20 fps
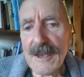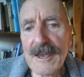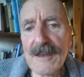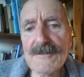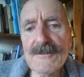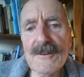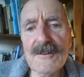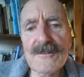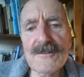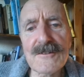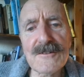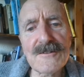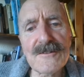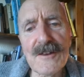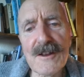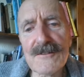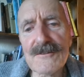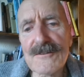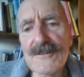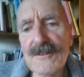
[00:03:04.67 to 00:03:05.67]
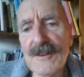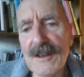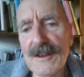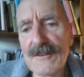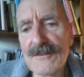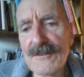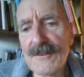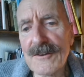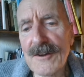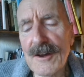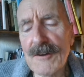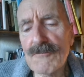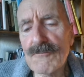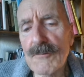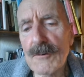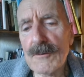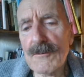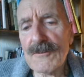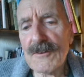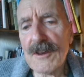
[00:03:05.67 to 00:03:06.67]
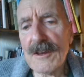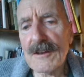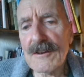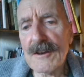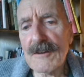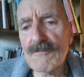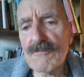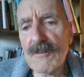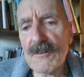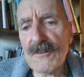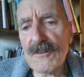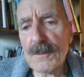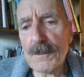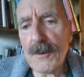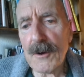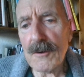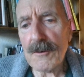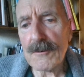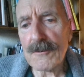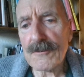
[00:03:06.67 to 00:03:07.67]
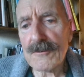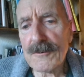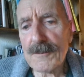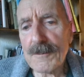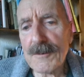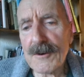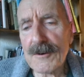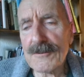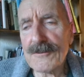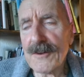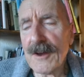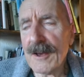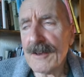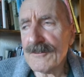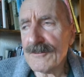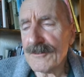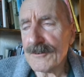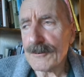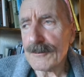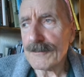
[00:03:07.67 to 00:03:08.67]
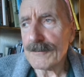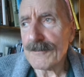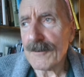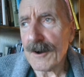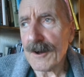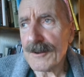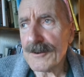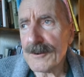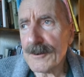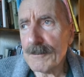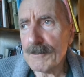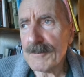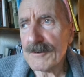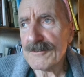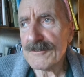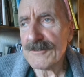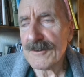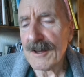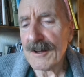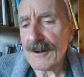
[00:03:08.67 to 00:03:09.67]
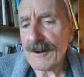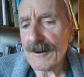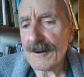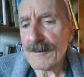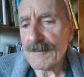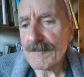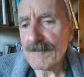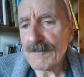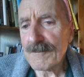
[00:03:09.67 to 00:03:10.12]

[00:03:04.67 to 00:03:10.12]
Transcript: It is to such things that I routinely respond because I still find them bizarre.